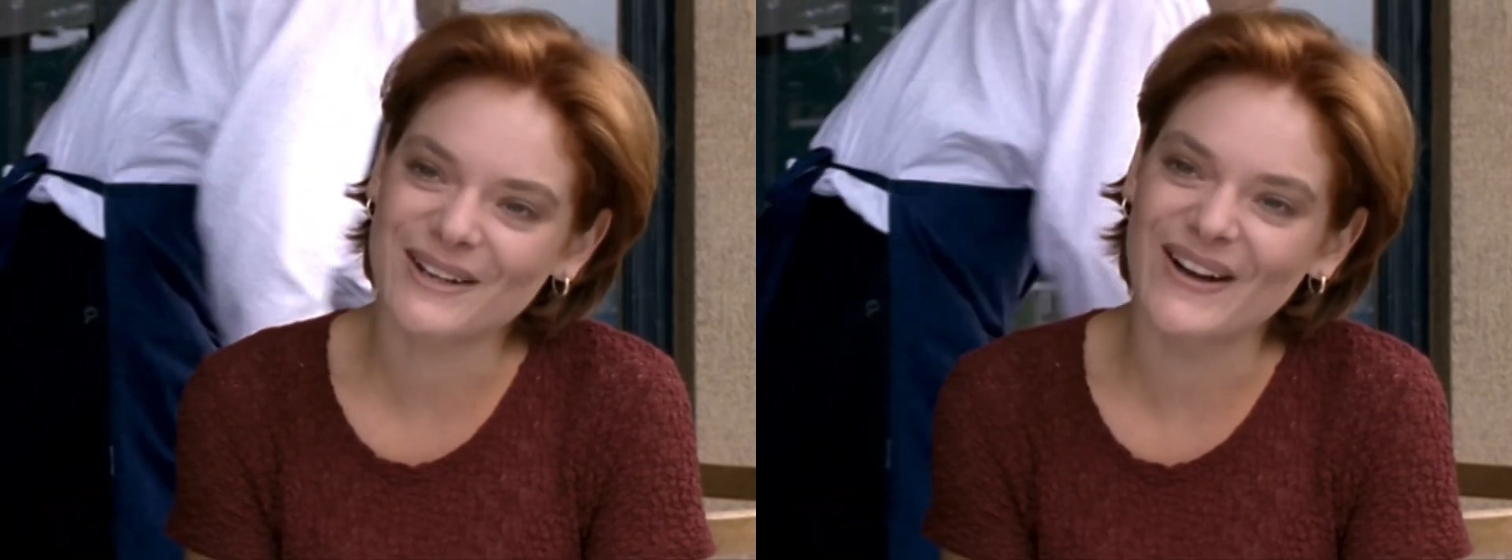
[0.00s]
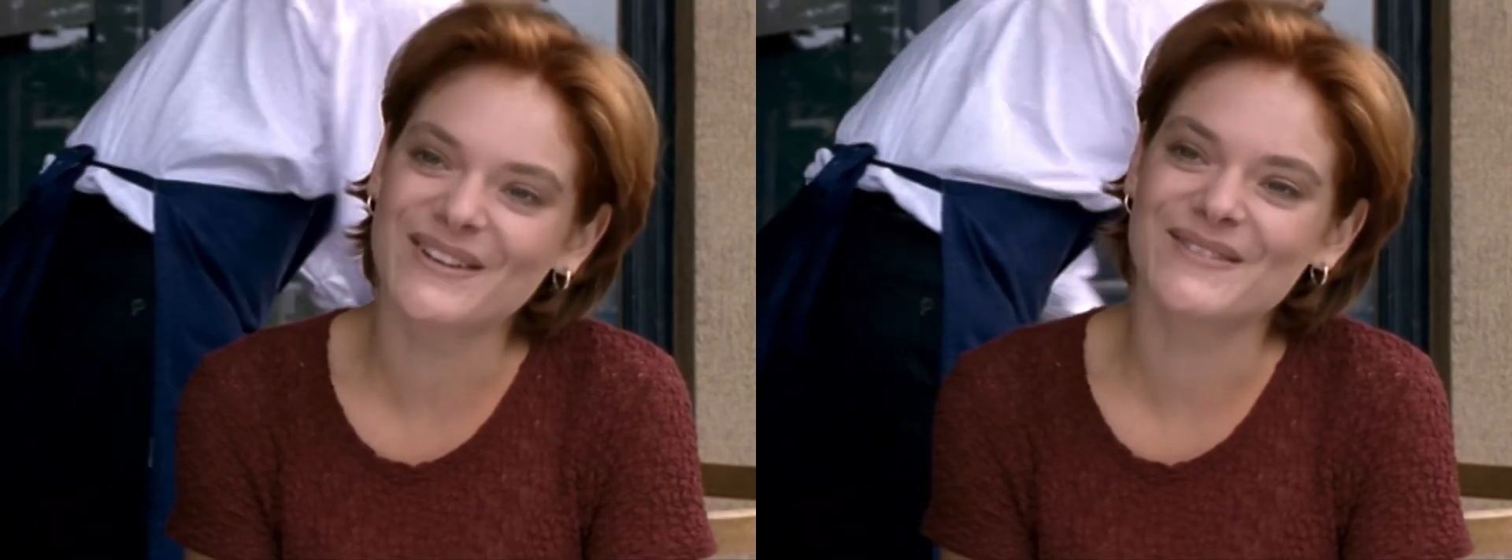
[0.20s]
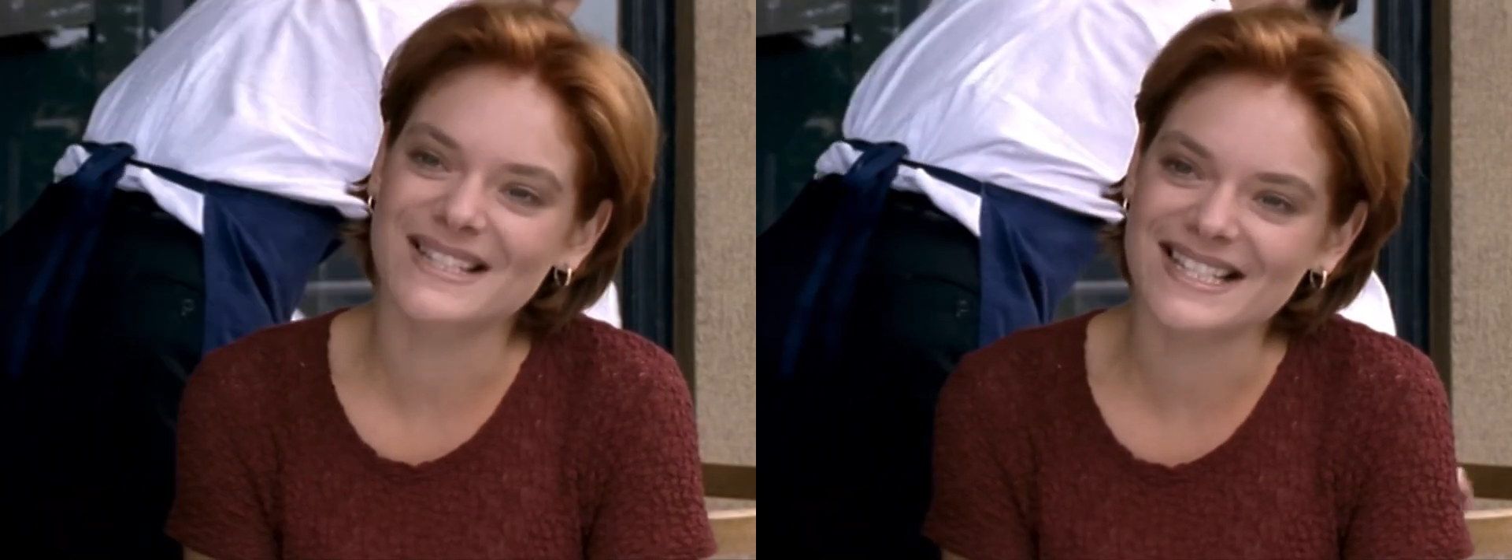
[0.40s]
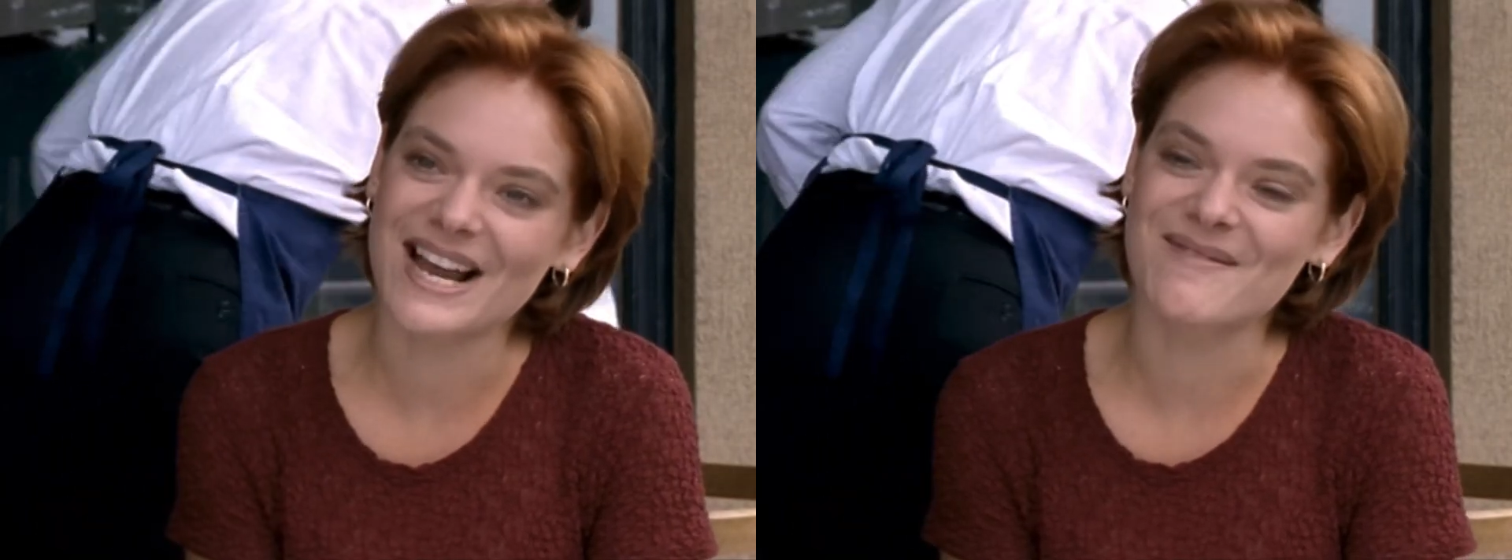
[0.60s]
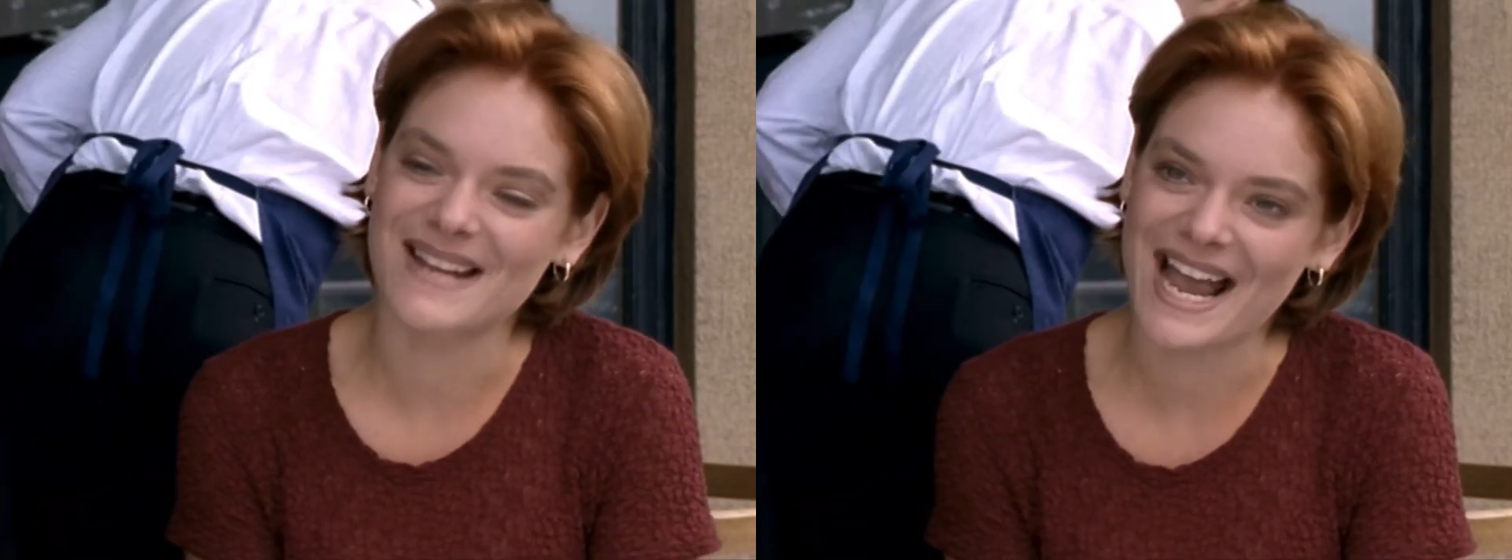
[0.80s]
going for the
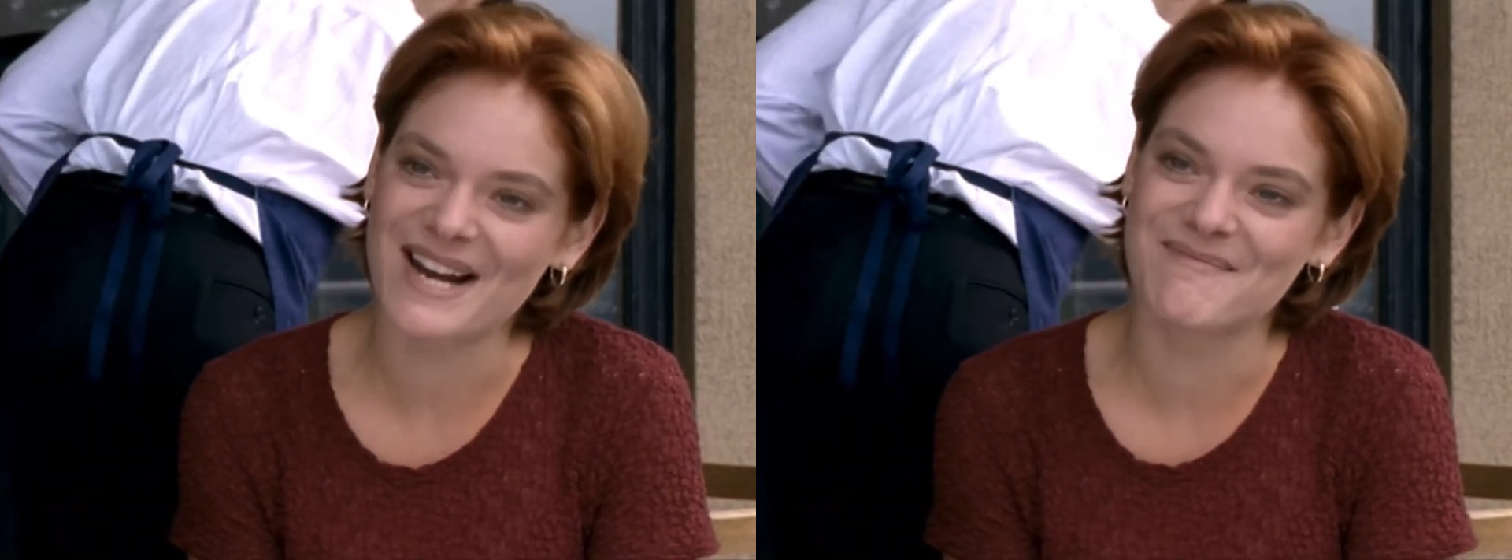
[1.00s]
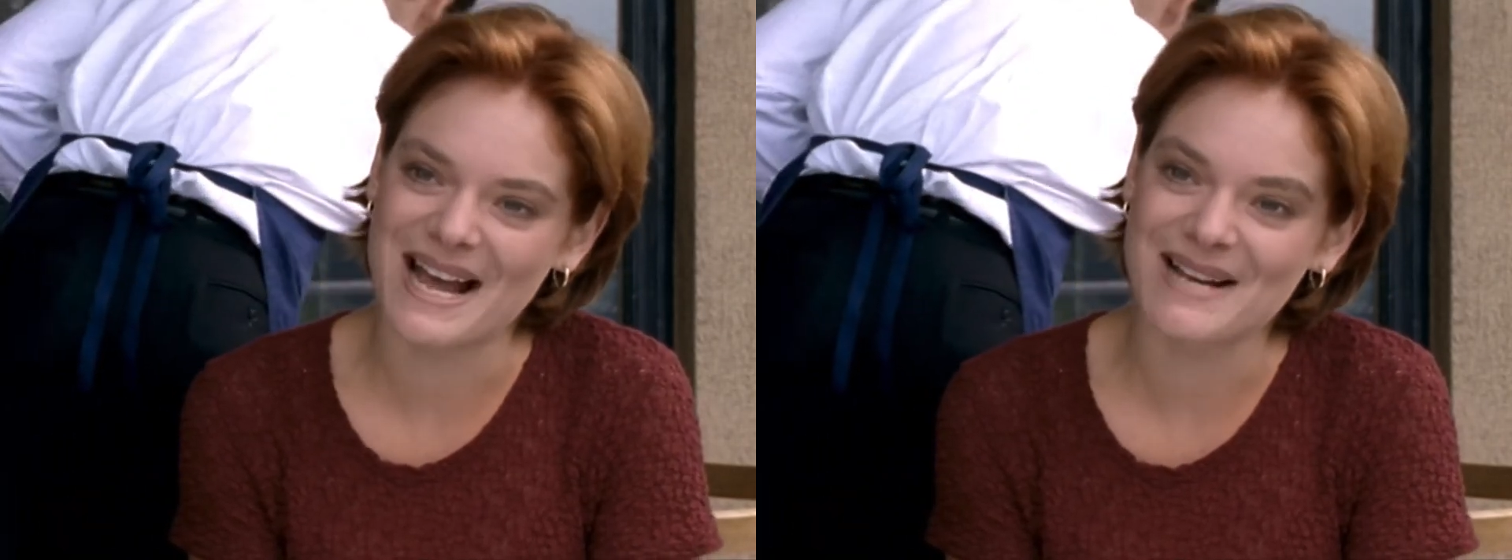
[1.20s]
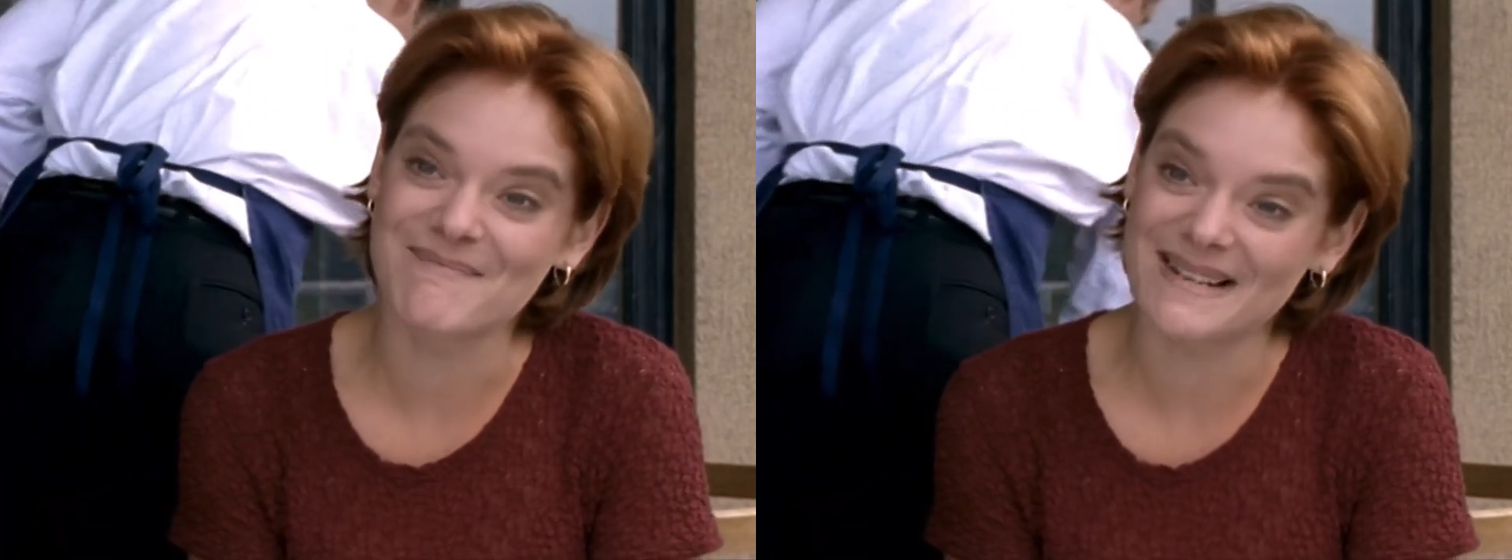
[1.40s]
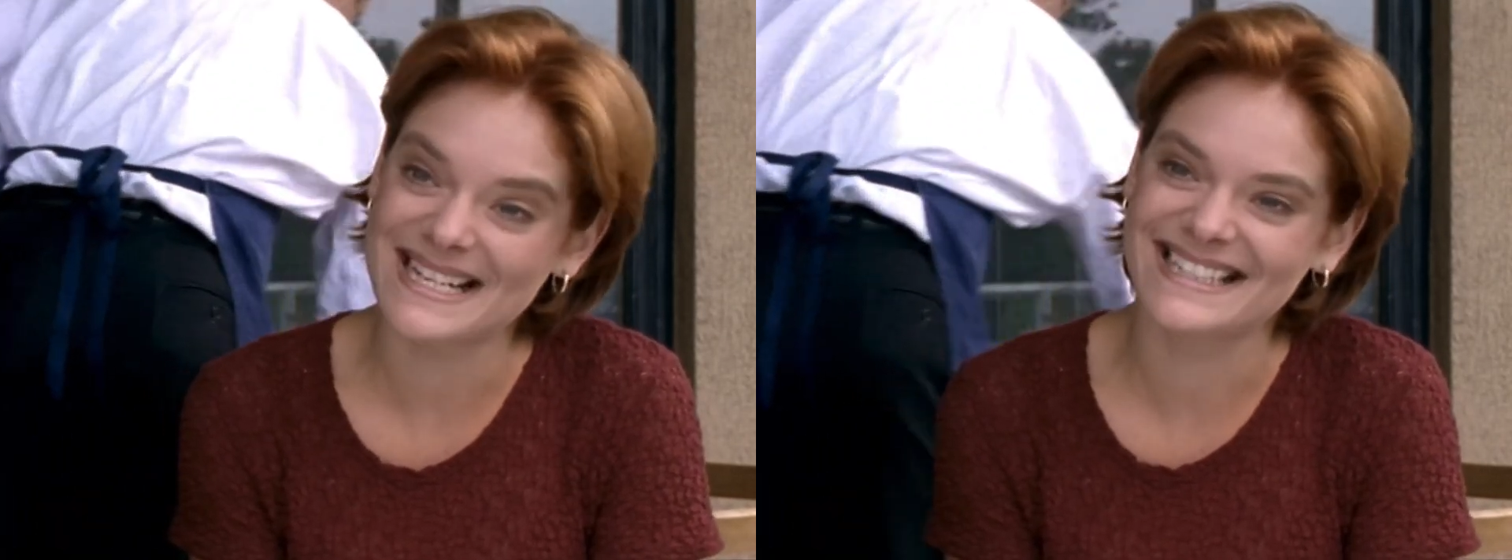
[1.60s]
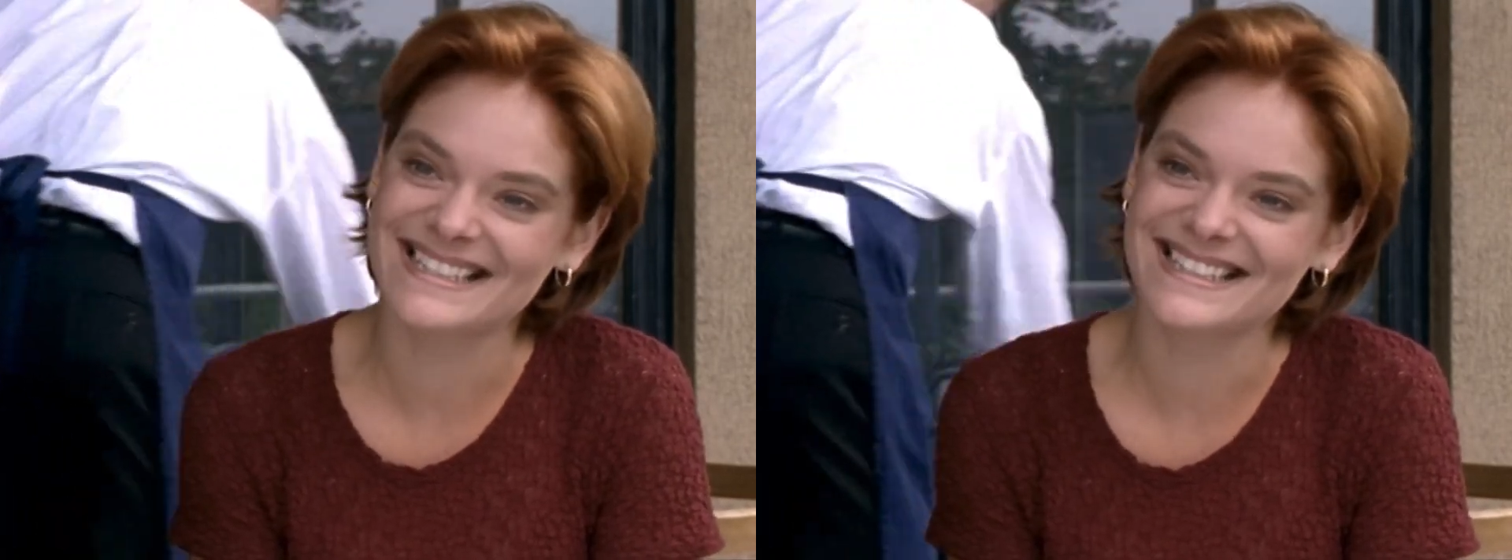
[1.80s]
same can of baked
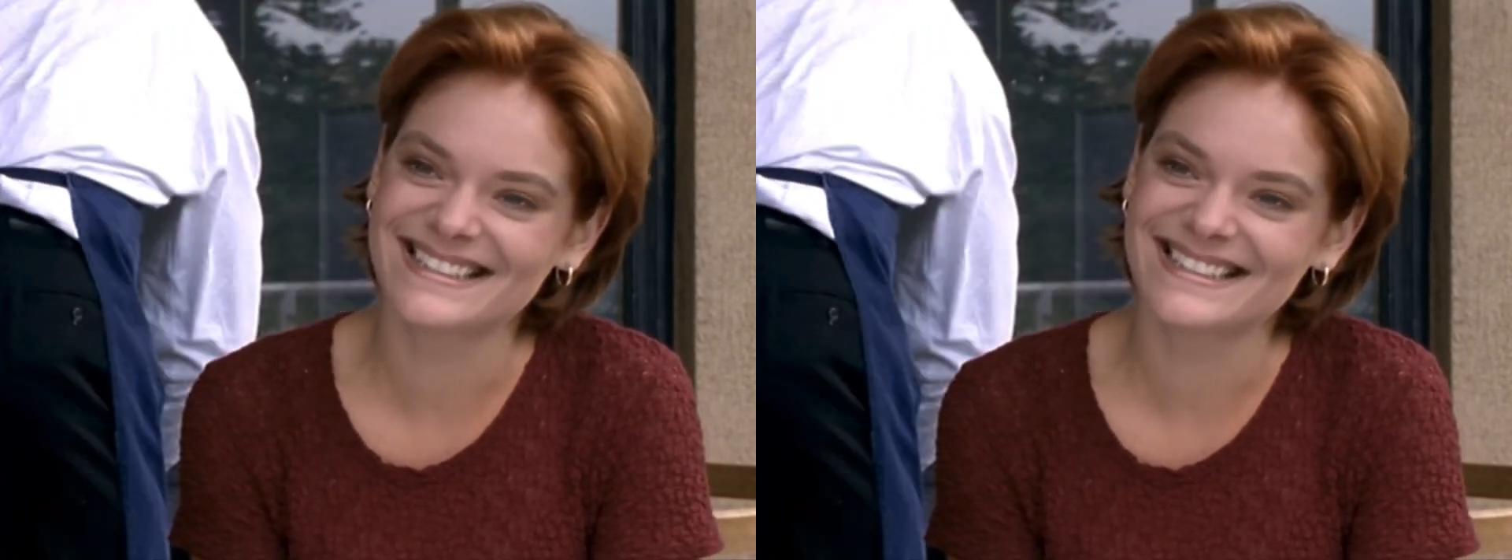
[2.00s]
beans?